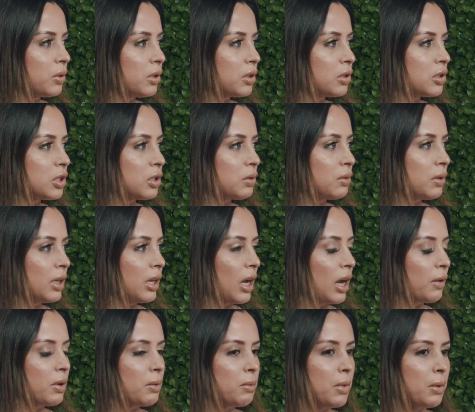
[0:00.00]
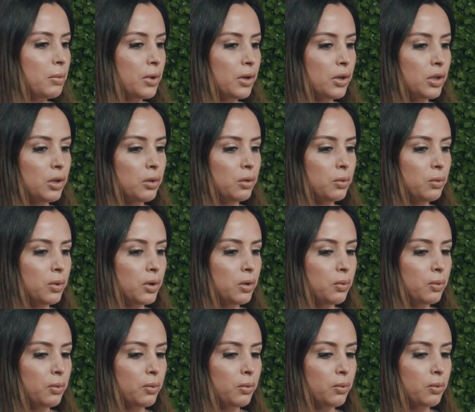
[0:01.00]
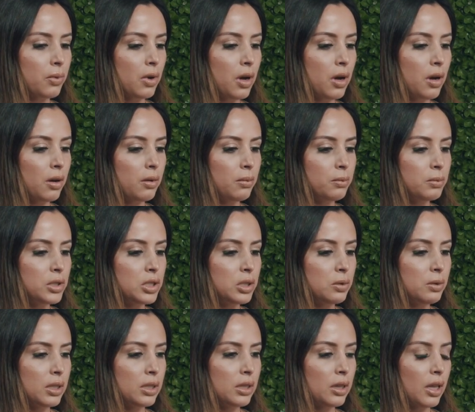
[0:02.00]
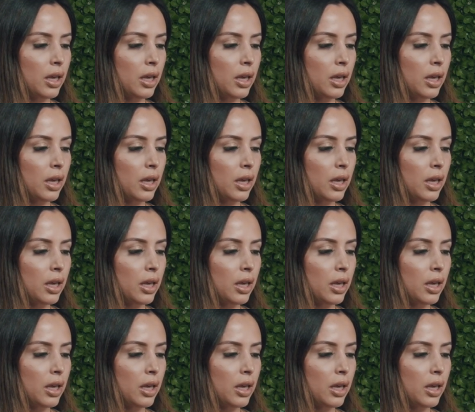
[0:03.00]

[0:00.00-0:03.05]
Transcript: were doing. I remember you were doing